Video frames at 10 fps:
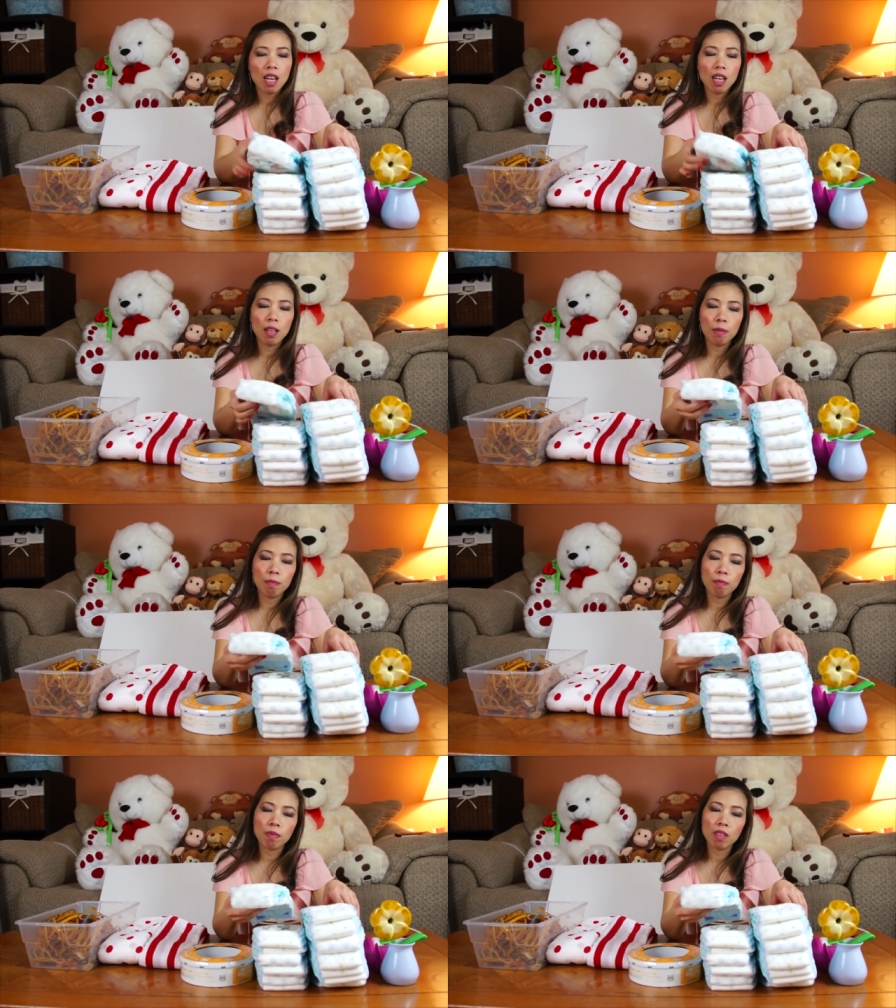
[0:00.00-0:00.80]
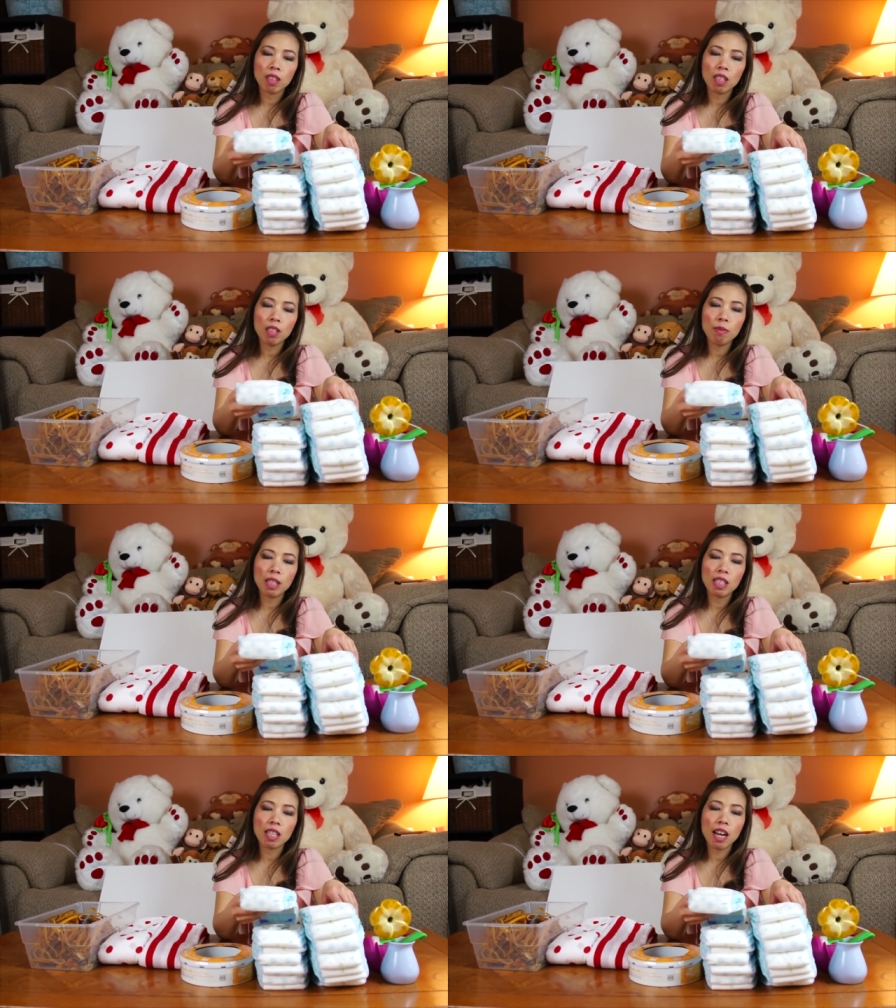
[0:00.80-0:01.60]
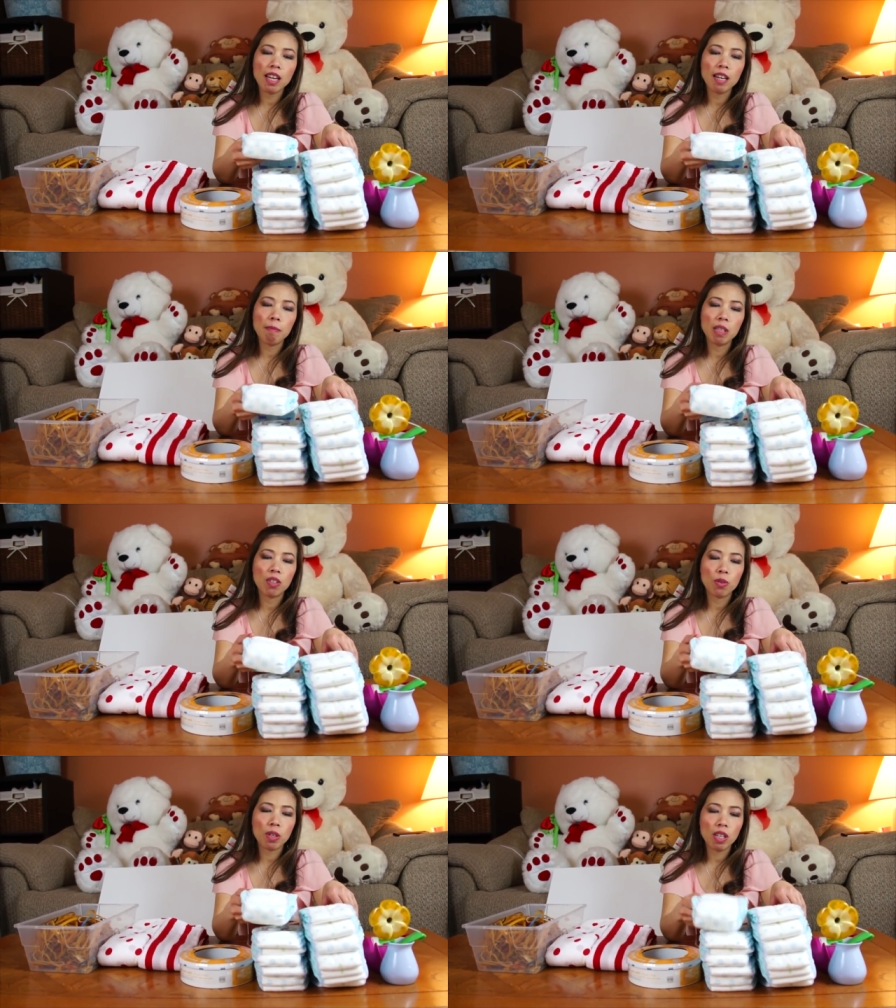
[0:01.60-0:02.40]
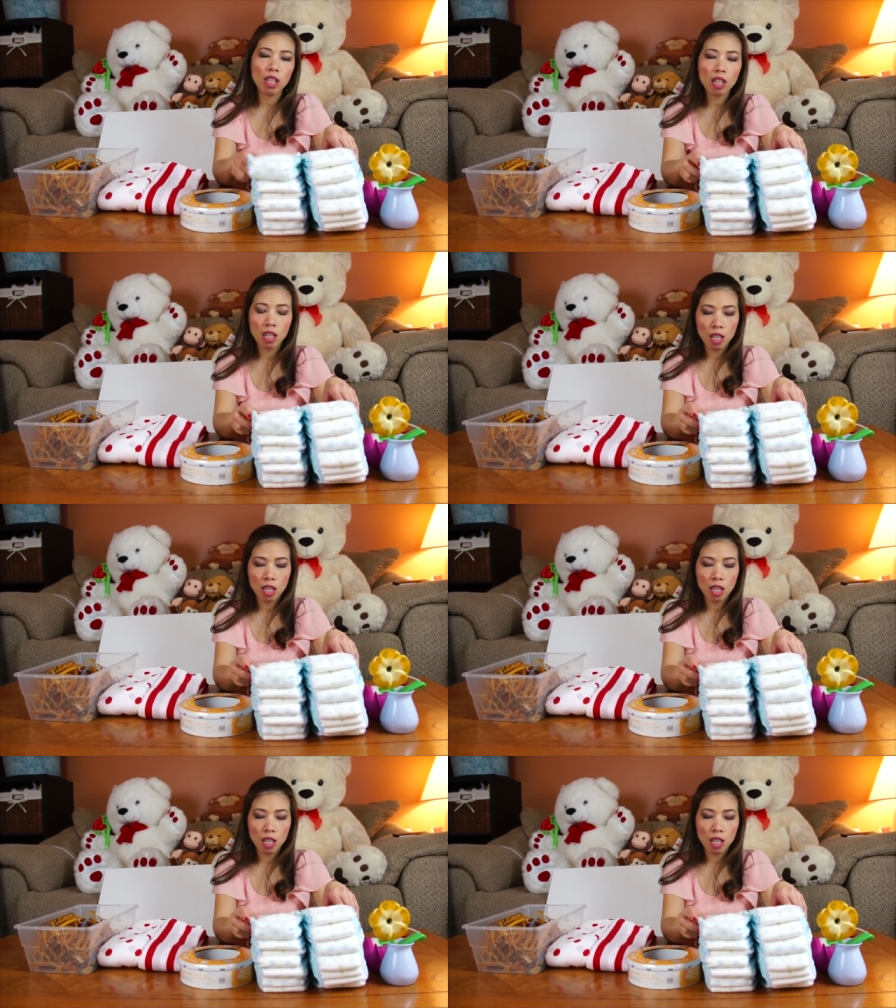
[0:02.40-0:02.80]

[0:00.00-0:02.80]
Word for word: um this one size number three